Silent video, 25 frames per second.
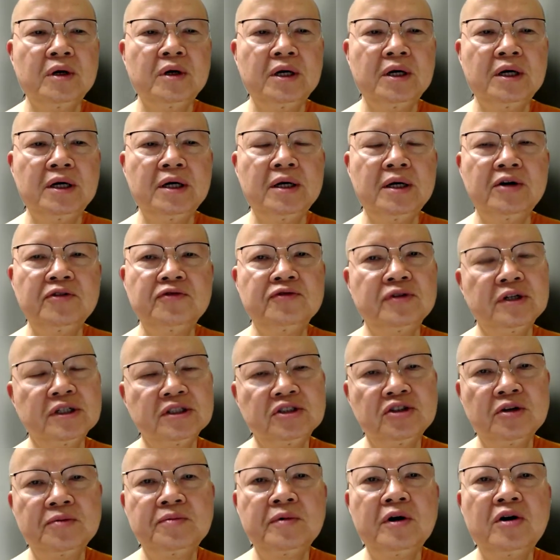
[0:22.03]
Uh,
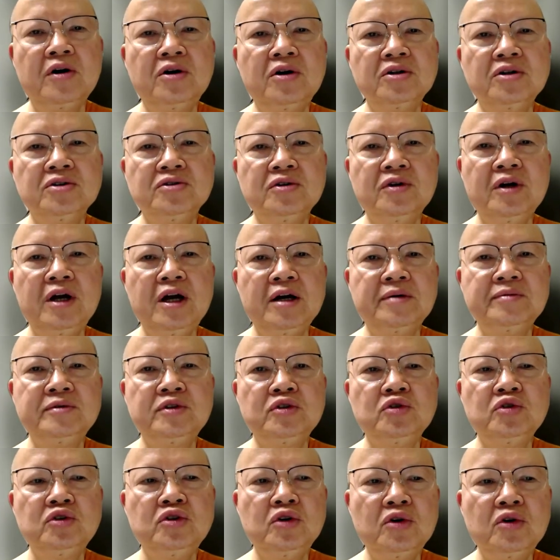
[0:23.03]
first of all, you have
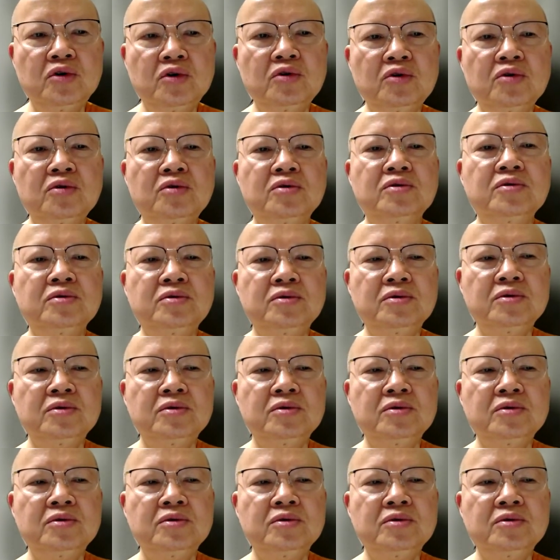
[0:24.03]
to know